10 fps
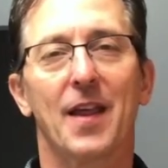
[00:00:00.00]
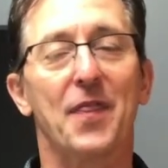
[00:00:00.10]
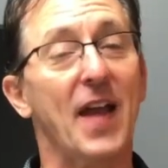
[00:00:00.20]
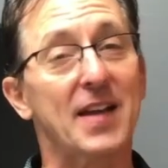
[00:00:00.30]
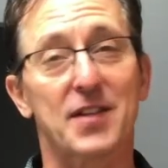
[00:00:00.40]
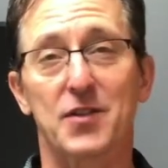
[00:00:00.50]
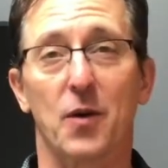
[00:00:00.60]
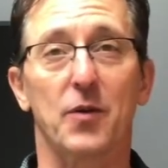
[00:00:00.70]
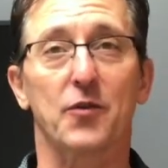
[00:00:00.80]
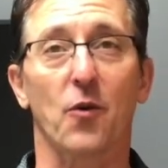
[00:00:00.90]
Thanks as
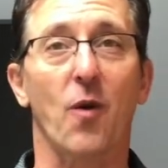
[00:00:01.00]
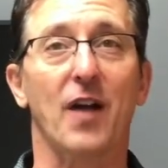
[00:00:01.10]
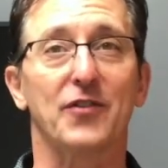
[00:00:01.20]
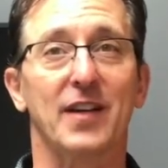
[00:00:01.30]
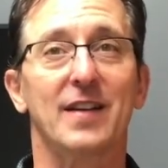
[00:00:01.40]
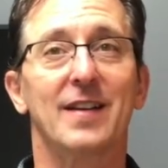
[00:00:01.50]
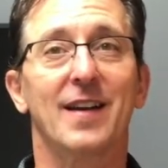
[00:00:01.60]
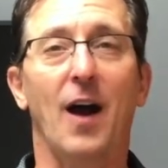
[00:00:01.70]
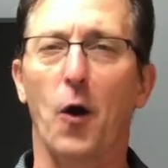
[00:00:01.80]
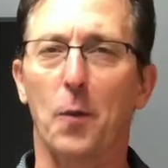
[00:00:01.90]
always for watching.
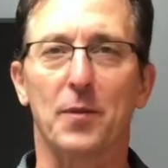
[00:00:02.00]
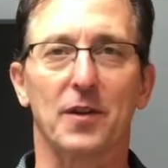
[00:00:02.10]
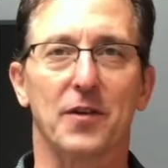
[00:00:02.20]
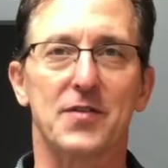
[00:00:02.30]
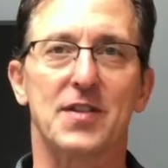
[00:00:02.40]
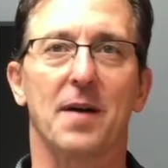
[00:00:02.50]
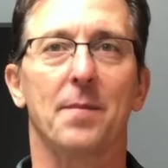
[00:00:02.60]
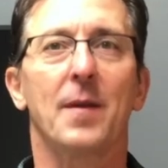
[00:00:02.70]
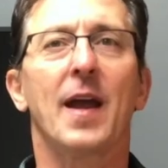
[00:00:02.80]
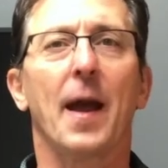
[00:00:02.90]
I hope you learned
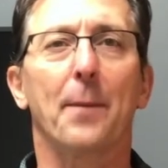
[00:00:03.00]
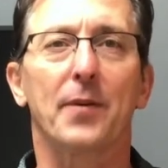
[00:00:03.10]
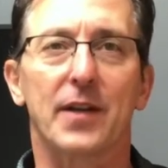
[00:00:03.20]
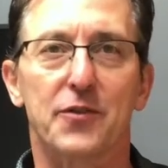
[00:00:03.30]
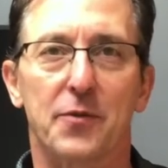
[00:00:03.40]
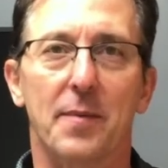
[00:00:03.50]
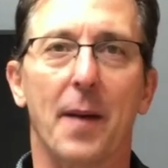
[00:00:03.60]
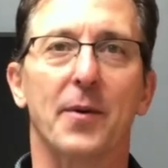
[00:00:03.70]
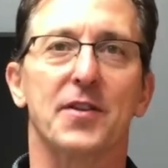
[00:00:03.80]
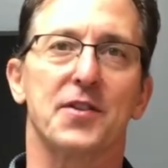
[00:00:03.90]
something, and please
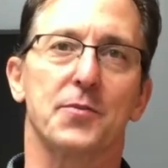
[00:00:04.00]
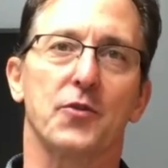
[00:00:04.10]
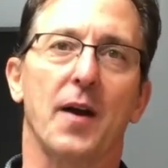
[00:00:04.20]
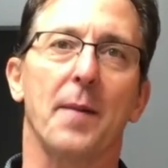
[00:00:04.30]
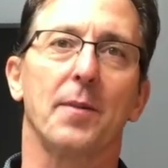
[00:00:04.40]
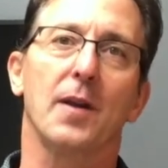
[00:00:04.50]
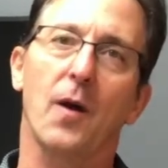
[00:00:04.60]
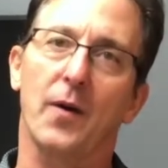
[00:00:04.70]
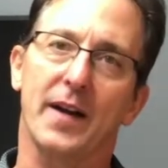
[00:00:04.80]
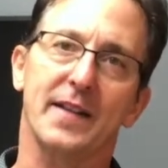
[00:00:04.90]
remember to subscribe
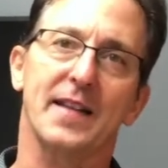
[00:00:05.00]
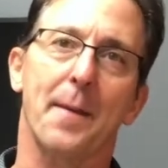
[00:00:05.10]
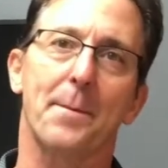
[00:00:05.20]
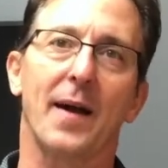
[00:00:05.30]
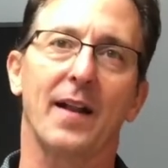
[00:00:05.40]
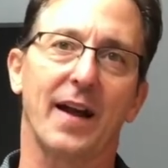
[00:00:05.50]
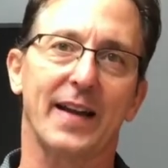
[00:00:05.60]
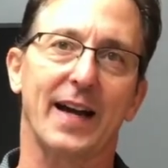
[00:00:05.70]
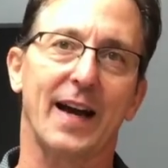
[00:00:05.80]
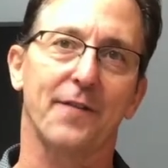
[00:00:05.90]
below and hit that bell
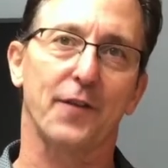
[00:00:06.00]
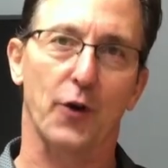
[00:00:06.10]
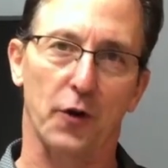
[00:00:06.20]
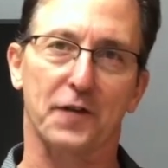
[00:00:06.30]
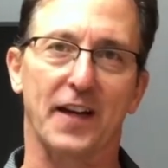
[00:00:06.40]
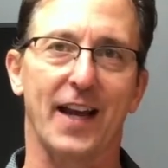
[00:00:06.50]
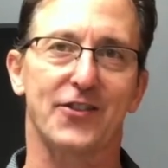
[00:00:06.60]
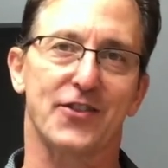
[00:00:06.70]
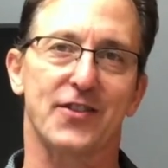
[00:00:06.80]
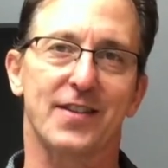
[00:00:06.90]
icon for
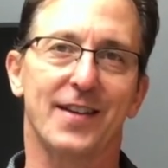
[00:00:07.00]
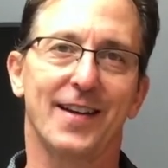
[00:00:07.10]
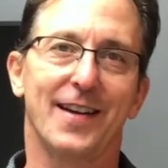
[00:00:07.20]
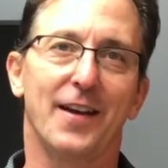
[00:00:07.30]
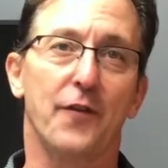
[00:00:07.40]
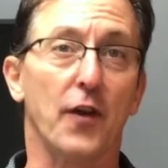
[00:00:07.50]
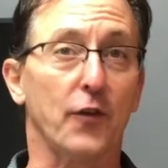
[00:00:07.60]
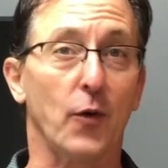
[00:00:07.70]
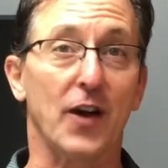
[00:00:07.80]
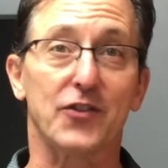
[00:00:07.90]
notifications. If you have a
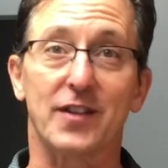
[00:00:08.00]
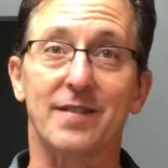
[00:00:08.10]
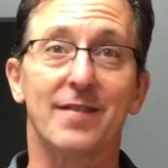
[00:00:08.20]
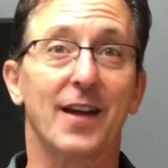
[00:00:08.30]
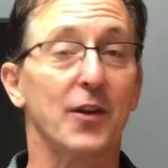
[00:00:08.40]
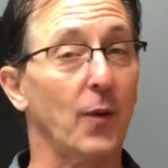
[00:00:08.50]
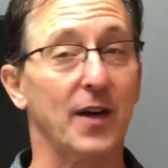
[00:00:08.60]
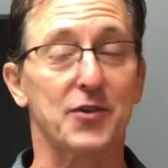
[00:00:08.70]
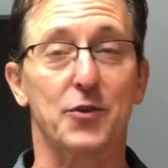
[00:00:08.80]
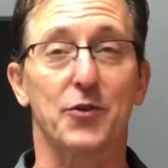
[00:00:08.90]
question you
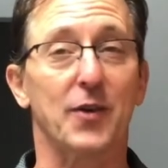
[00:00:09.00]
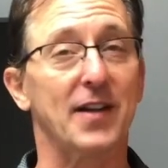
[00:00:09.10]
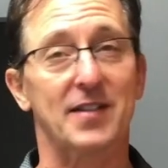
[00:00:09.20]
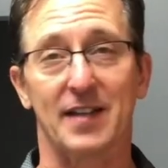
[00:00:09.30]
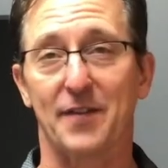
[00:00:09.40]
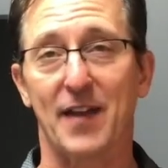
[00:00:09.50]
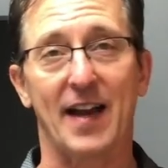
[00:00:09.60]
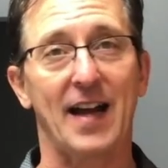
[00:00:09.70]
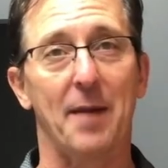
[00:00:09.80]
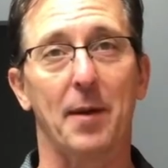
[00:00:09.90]
want us to address, leave
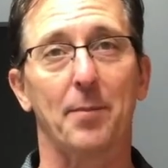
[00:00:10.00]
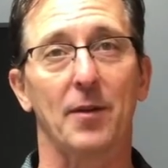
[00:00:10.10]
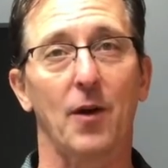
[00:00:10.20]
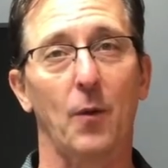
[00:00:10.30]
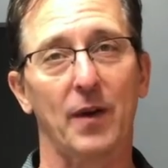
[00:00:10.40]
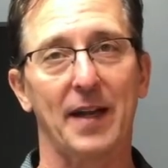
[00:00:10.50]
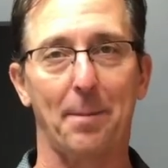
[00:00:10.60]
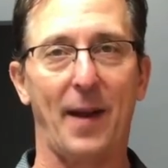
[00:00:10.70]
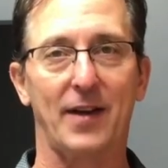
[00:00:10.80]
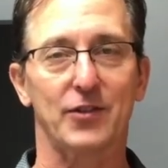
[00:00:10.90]
that comment below and we'll
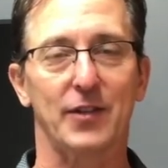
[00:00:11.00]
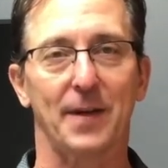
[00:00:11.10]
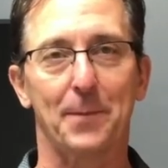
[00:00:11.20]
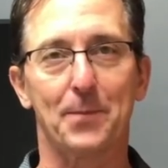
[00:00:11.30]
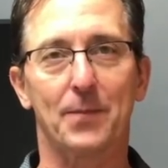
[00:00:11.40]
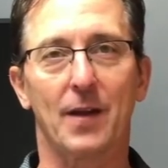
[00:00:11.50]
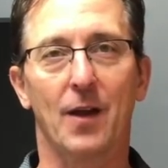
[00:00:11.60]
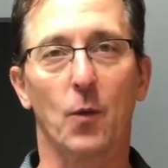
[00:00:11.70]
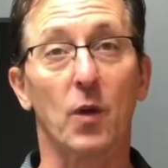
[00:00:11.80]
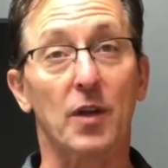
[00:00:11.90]
get back to you.
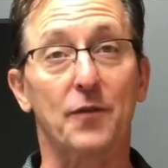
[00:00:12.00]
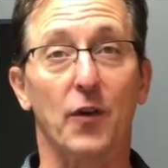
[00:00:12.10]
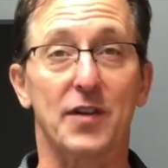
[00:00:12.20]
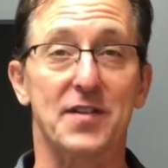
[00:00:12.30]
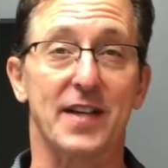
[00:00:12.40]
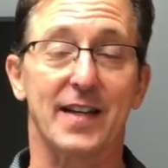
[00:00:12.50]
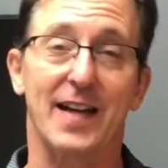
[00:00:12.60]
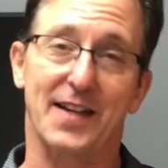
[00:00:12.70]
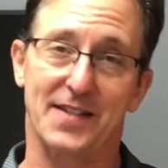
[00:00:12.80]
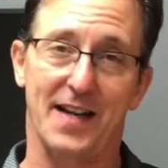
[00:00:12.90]
We'll look forward to seeing you
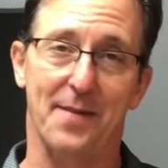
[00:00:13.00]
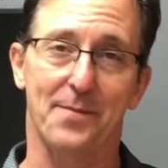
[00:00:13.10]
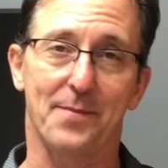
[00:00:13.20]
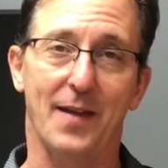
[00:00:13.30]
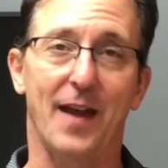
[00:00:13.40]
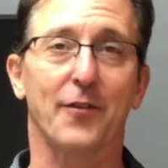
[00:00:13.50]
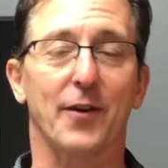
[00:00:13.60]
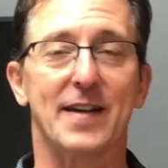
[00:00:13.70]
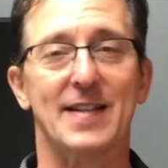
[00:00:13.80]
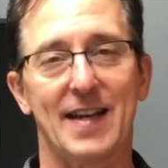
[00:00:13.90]
next time. Have a
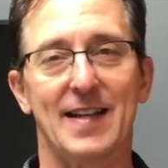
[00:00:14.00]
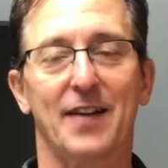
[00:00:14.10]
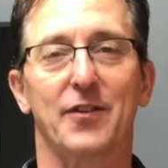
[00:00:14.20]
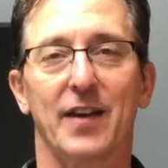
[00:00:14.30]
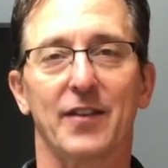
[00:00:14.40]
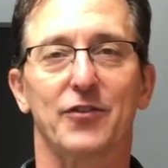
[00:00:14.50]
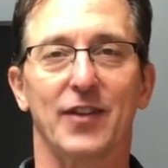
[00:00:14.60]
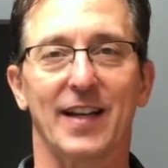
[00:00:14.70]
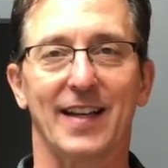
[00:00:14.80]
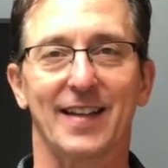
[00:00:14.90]
great day. Dr. Daniel
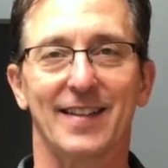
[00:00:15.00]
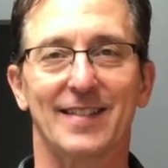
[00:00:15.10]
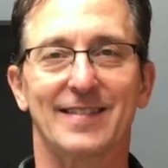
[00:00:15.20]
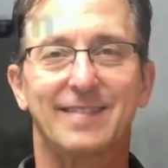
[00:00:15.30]
Shanahan here.